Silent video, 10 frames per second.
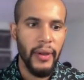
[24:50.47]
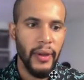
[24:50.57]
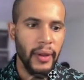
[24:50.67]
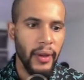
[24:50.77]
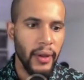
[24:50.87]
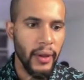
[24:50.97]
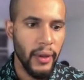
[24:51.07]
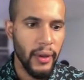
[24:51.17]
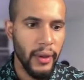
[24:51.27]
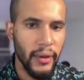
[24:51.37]

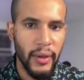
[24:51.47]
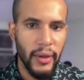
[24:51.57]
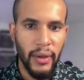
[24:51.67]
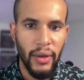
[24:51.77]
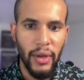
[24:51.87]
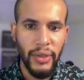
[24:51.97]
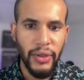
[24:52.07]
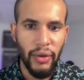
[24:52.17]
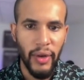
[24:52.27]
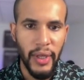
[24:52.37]
And
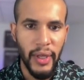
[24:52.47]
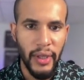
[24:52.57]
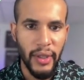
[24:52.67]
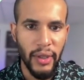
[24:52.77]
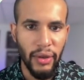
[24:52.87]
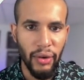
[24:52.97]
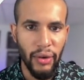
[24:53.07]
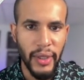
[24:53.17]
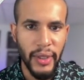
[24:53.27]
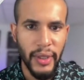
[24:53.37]
also right here in the
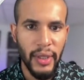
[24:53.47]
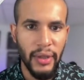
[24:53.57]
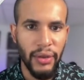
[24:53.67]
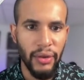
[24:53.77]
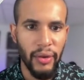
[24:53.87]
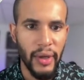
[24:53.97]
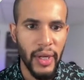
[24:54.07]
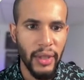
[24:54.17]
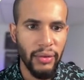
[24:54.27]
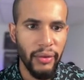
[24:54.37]
north, you're
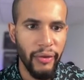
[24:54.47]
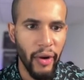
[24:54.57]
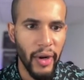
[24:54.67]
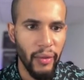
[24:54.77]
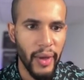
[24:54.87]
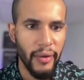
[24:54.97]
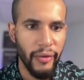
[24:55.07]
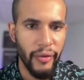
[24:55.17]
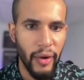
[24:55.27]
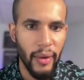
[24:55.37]
not too far away
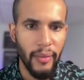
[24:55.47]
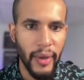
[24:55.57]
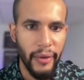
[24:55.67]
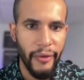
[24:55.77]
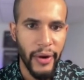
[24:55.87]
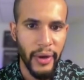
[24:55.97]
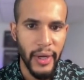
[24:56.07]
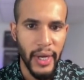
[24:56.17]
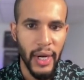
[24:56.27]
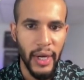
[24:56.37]
from Fair
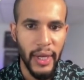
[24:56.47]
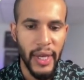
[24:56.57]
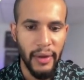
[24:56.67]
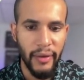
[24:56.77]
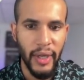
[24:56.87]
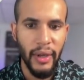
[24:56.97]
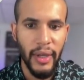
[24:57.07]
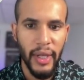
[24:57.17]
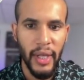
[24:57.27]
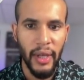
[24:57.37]
Haven
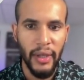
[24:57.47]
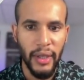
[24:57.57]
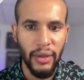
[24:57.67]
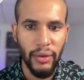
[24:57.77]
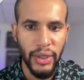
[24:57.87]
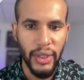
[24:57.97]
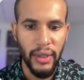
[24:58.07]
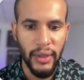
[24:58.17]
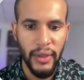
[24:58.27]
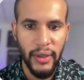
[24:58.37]
and Acushnet,
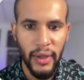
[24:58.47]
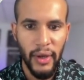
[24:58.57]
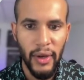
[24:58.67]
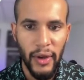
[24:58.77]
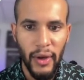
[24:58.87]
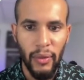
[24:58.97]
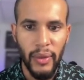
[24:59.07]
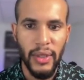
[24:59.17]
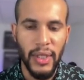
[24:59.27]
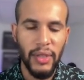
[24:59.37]

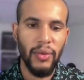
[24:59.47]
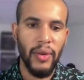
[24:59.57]
which is that's